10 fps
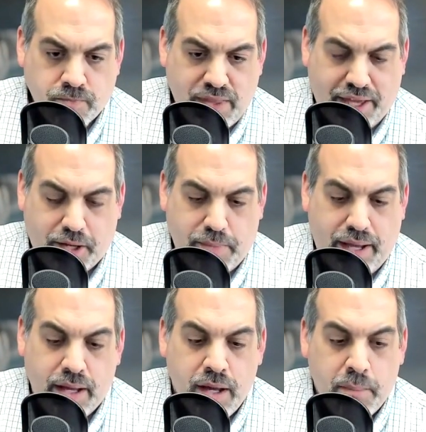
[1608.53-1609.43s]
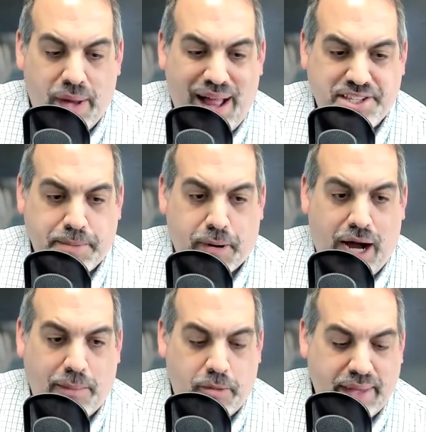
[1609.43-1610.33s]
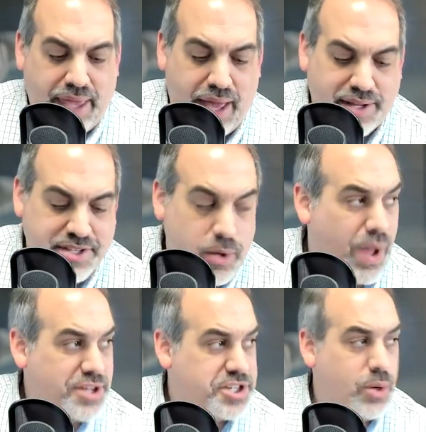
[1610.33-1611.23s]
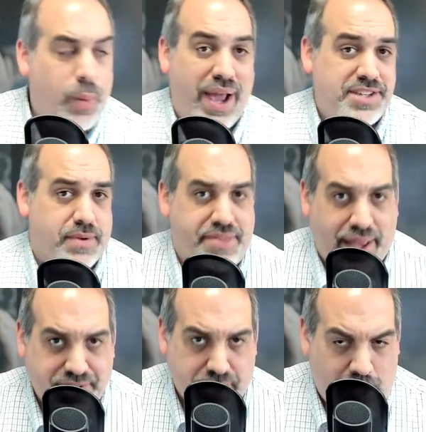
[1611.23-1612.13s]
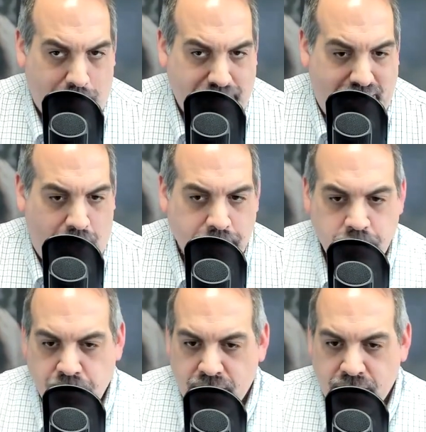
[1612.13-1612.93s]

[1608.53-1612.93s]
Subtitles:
That could be. But that's the problem, again, is that while she waits for things to calm down,